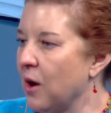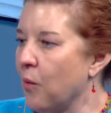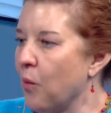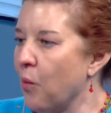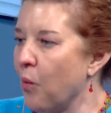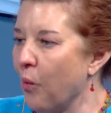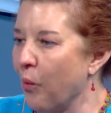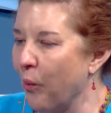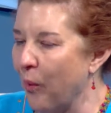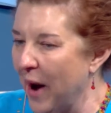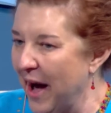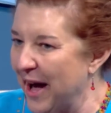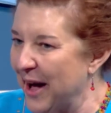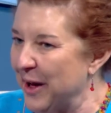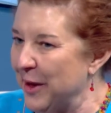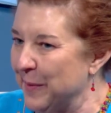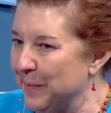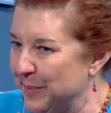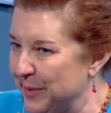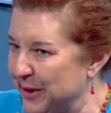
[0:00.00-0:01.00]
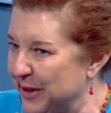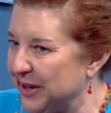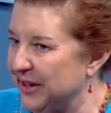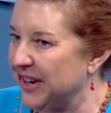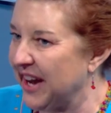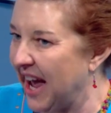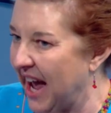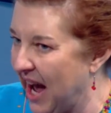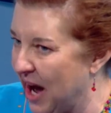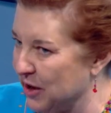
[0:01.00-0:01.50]

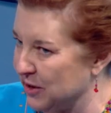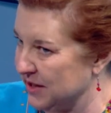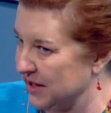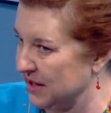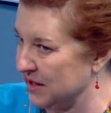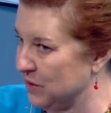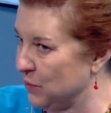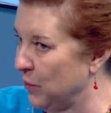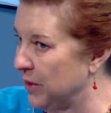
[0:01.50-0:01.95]
well-built houses.